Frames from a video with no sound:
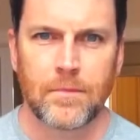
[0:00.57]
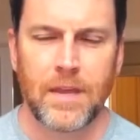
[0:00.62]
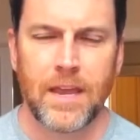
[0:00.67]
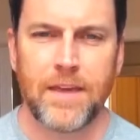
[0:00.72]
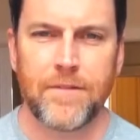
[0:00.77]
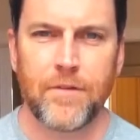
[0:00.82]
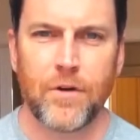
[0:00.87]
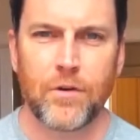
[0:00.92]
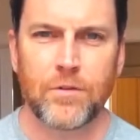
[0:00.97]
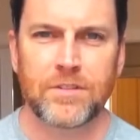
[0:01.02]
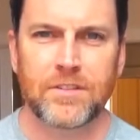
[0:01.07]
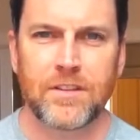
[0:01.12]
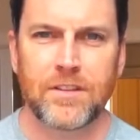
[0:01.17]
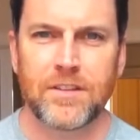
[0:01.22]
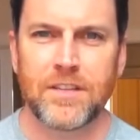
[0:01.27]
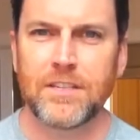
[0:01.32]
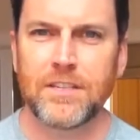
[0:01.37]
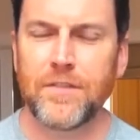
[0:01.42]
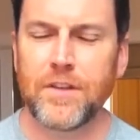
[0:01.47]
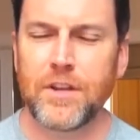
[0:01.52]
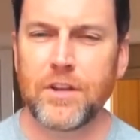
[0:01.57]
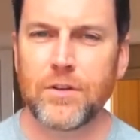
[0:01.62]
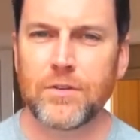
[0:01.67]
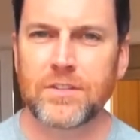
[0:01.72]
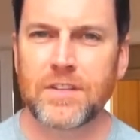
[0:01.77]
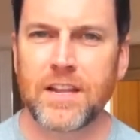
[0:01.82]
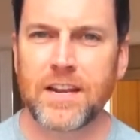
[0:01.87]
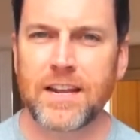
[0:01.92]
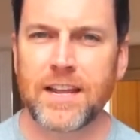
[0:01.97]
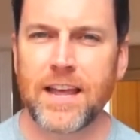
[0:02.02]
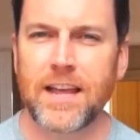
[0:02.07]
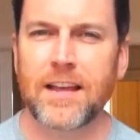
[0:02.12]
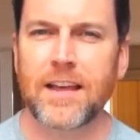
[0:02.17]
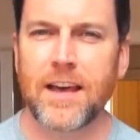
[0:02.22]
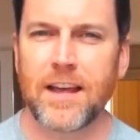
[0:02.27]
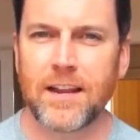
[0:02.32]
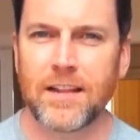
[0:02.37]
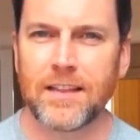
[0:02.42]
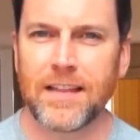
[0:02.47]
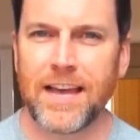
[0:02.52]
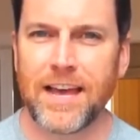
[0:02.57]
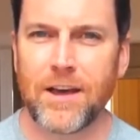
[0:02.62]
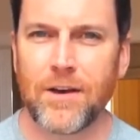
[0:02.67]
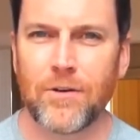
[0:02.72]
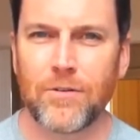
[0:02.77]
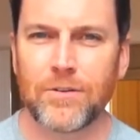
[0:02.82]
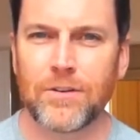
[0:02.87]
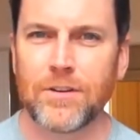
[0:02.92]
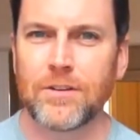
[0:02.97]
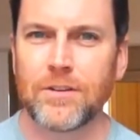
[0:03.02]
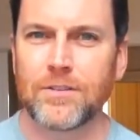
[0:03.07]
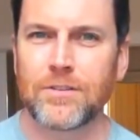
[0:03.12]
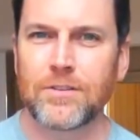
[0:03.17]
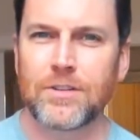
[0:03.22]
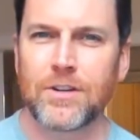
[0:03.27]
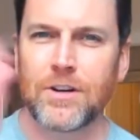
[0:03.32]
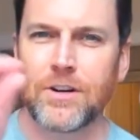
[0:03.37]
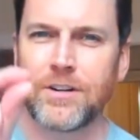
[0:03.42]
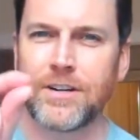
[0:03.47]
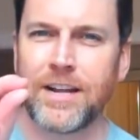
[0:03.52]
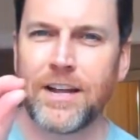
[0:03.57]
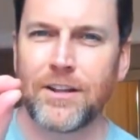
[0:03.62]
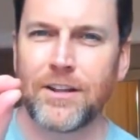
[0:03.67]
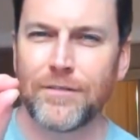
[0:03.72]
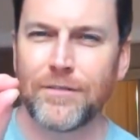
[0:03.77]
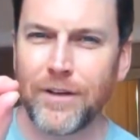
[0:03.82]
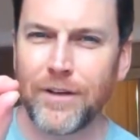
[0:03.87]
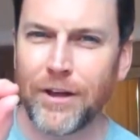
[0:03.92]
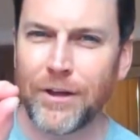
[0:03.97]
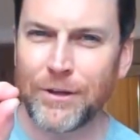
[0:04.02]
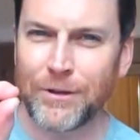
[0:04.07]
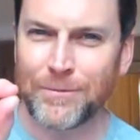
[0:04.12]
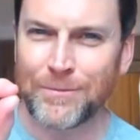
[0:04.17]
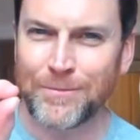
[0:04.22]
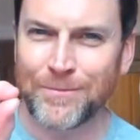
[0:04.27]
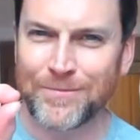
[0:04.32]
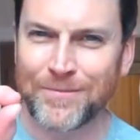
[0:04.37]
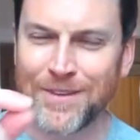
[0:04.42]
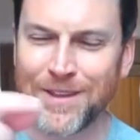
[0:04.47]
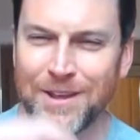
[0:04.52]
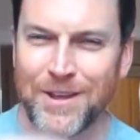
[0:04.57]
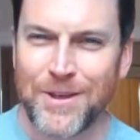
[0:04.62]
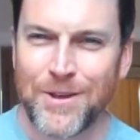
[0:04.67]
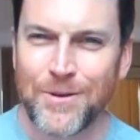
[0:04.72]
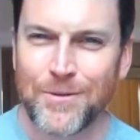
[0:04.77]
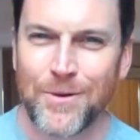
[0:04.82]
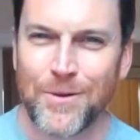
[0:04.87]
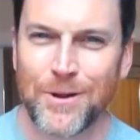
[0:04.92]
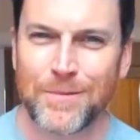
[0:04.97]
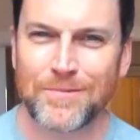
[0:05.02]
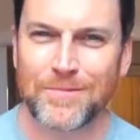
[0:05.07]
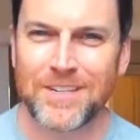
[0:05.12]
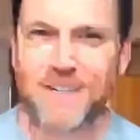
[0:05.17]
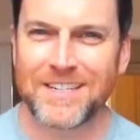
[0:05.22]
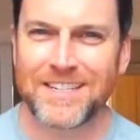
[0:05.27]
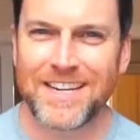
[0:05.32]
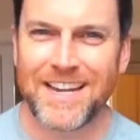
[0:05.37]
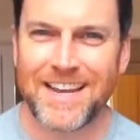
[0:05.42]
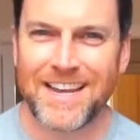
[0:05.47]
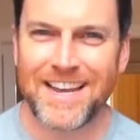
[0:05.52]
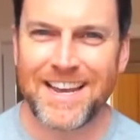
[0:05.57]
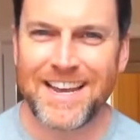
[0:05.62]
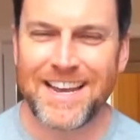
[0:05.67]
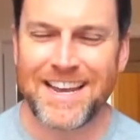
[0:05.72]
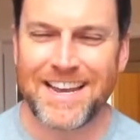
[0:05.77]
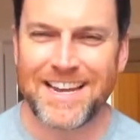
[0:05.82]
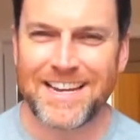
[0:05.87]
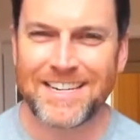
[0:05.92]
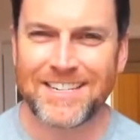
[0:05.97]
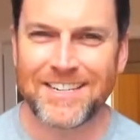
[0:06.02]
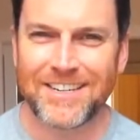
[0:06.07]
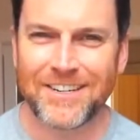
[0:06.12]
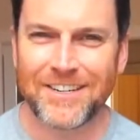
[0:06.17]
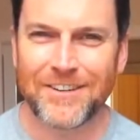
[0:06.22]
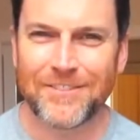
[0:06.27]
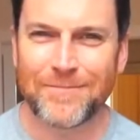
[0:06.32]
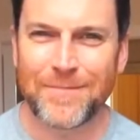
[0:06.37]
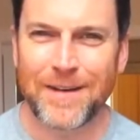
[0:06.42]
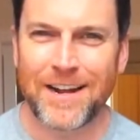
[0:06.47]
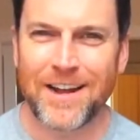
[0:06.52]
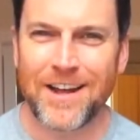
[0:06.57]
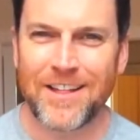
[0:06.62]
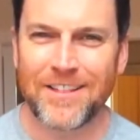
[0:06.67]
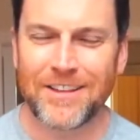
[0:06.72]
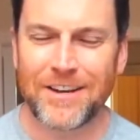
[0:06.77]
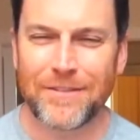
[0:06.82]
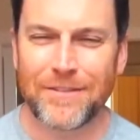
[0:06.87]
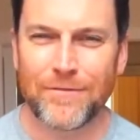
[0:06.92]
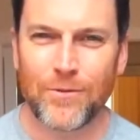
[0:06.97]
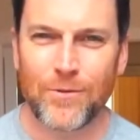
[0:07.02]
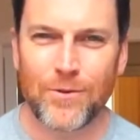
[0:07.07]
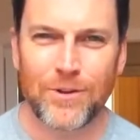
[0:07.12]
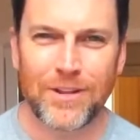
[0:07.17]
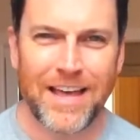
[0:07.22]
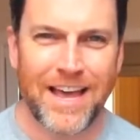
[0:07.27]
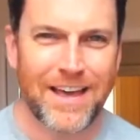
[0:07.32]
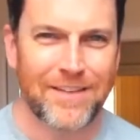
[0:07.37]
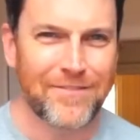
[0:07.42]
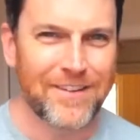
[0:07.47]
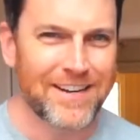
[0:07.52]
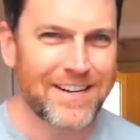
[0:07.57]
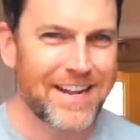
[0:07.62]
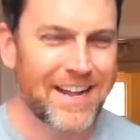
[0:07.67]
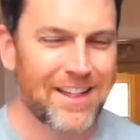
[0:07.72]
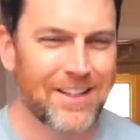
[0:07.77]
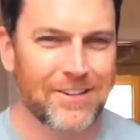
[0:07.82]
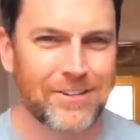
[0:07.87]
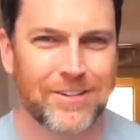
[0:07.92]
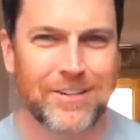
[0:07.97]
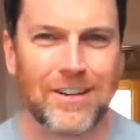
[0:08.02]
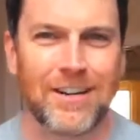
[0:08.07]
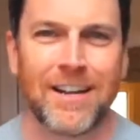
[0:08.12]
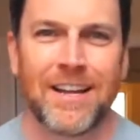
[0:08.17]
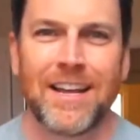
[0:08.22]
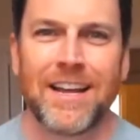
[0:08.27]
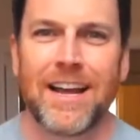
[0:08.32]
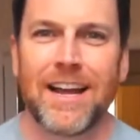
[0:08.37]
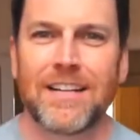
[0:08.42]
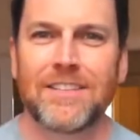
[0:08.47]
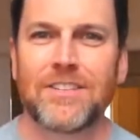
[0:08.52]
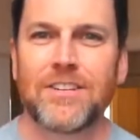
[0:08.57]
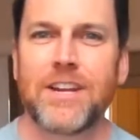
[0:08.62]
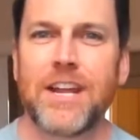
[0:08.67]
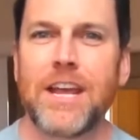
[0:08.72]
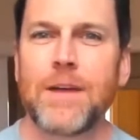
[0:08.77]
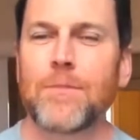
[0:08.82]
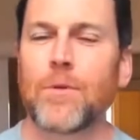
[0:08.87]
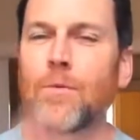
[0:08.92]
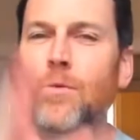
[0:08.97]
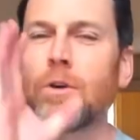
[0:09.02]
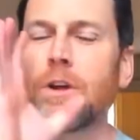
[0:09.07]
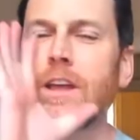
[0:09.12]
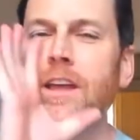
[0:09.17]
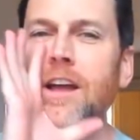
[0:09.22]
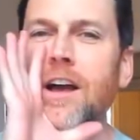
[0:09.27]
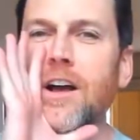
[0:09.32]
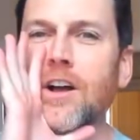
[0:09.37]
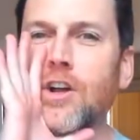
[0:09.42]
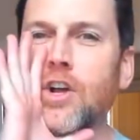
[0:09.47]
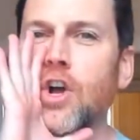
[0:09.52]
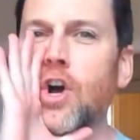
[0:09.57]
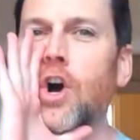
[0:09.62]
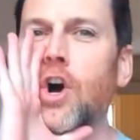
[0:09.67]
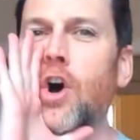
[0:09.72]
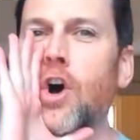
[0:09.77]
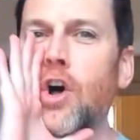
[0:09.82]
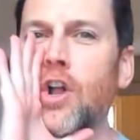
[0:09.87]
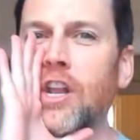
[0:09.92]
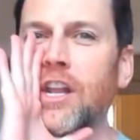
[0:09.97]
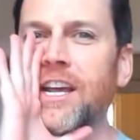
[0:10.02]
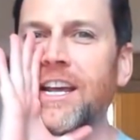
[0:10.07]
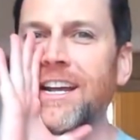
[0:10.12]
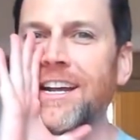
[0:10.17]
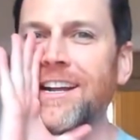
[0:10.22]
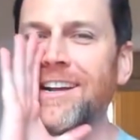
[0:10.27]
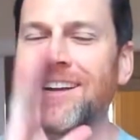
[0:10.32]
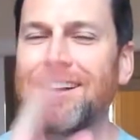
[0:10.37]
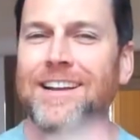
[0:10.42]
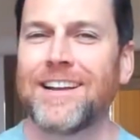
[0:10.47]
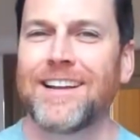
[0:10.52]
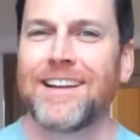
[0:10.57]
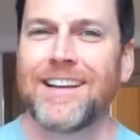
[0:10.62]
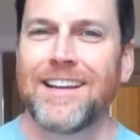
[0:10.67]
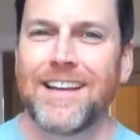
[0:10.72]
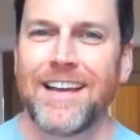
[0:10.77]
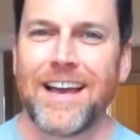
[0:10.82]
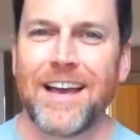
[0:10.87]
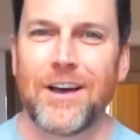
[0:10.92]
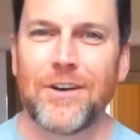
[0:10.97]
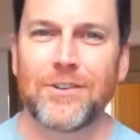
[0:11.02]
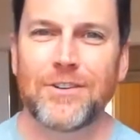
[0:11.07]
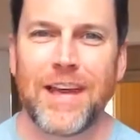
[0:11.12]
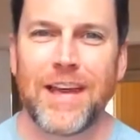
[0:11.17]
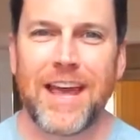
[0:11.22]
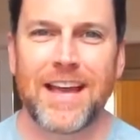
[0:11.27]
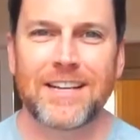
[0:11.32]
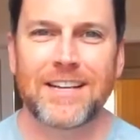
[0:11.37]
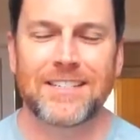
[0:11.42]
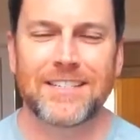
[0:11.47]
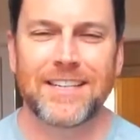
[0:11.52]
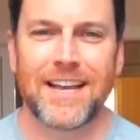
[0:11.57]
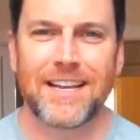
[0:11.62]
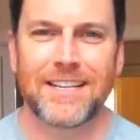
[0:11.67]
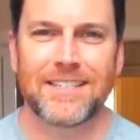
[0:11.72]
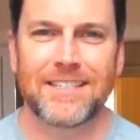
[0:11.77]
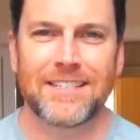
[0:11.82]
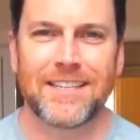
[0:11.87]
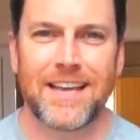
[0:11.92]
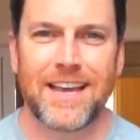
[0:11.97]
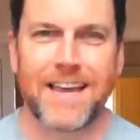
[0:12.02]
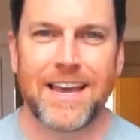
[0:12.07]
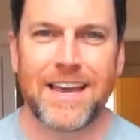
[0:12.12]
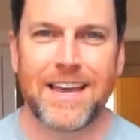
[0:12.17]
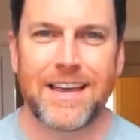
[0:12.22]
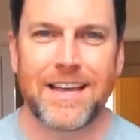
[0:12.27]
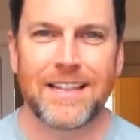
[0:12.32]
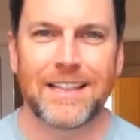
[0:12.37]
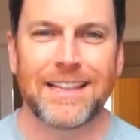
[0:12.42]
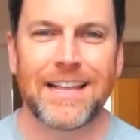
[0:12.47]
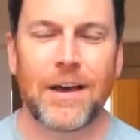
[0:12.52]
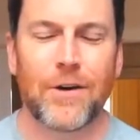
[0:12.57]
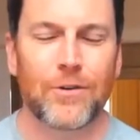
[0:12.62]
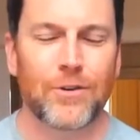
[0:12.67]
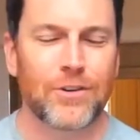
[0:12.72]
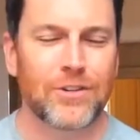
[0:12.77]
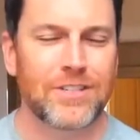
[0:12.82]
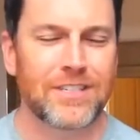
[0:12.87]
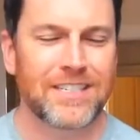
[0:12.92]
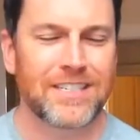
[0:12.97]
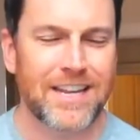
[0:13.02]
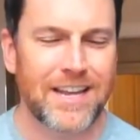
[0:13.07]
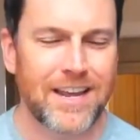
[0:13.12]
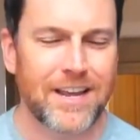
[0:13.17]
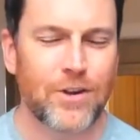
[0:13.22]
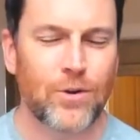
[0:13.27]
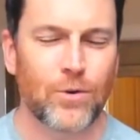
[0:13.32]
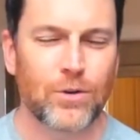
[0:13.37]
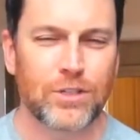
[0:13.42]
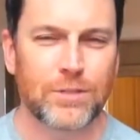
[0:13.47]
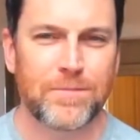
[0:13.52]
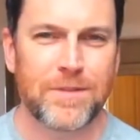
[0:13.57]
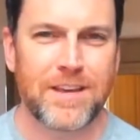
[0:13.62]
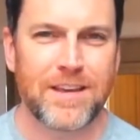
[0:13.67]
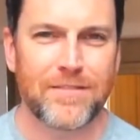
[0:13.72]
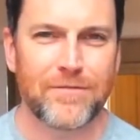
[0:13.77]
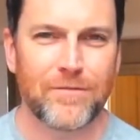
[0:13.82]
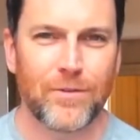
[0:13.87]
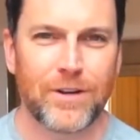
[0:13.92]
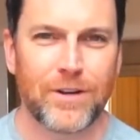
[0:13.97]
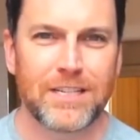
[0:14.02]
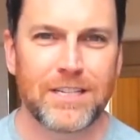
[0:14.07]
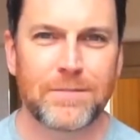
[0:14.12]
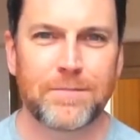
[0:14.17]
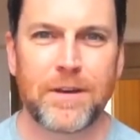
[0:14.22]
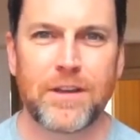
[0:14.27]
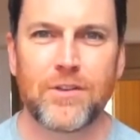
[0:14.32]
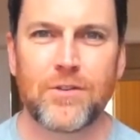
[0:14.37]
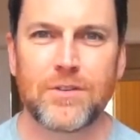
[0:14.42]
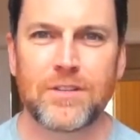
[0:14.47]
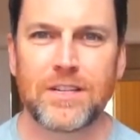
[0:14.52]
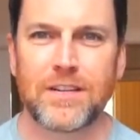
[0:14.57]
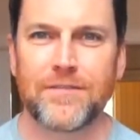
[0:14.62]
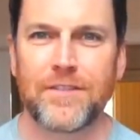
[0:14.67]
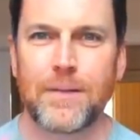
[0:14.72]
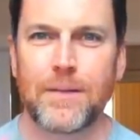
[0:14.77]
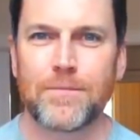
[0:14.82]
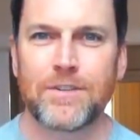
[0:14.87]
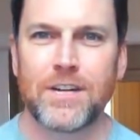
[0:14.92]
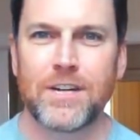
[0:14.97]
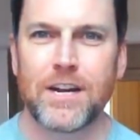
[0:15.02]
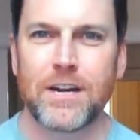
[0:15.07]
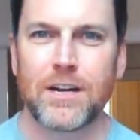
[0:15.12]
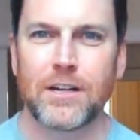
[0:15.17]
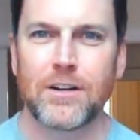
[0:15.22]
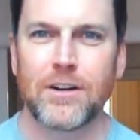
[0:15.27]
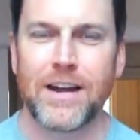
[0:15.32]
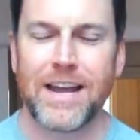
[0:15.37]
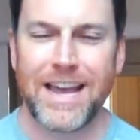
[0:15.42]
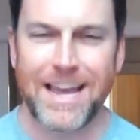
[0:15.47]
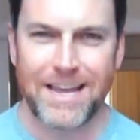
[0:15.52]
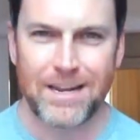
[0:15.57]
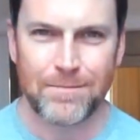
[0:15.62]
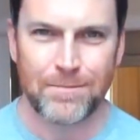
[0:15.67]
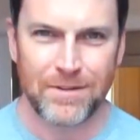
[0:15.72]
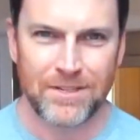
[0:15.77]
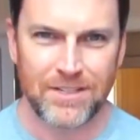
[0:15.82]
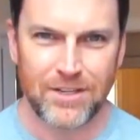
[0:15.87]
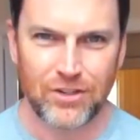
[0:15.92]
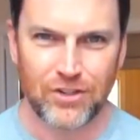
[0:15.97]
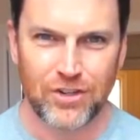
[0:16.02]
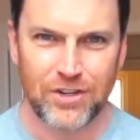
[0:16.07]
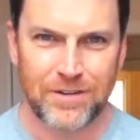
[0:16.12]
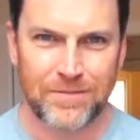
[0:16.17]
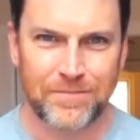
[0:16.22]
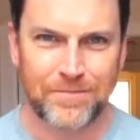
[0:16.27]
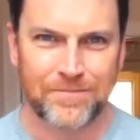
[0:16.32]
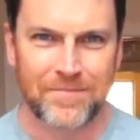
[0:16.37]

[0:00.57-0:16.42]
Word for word: Hey folks, this video is gonna get kind of loud, so turn down the volume. Welcome to day eight of my holiday vocal advent calendar. And today we're working on calling, how to access a louder singing or speaking voice by using a very particular head position.